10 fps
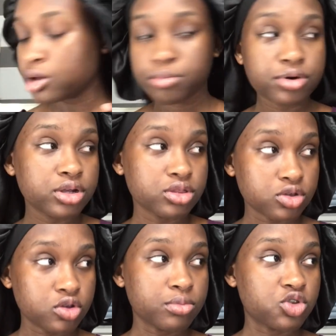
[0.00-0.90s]
putting the
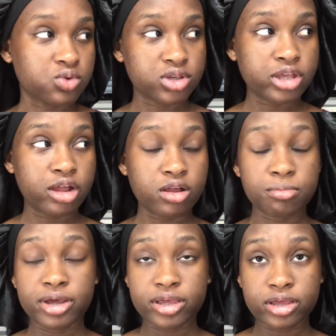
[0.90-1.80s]
Cuban twist hair in
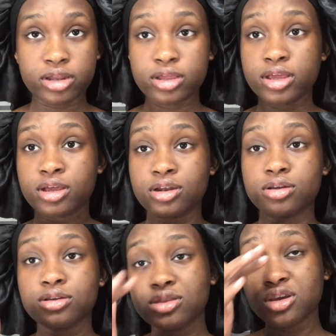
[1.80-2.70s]
my head, and a
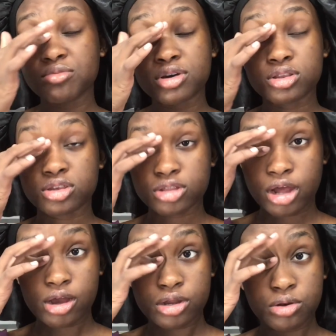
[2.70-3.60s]
good about this
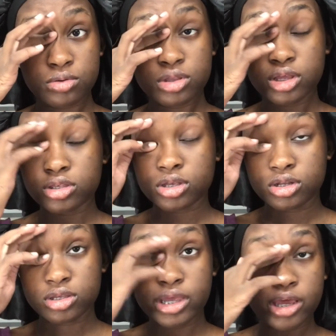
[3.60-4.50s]
style, I don't think it's gonna
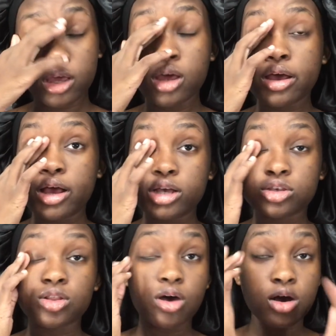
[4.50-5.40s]
take as
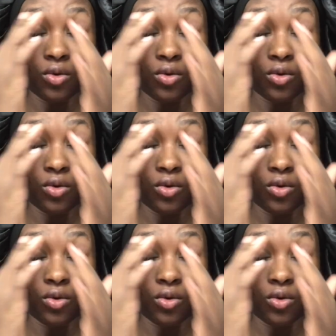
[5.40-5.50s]
long.